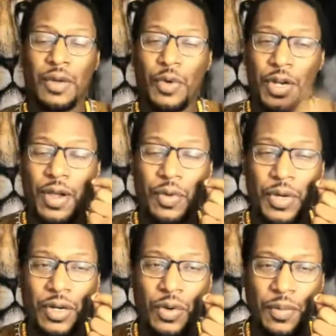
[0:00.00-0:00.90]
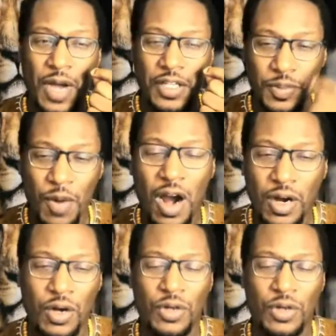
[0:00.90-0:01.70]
with a smart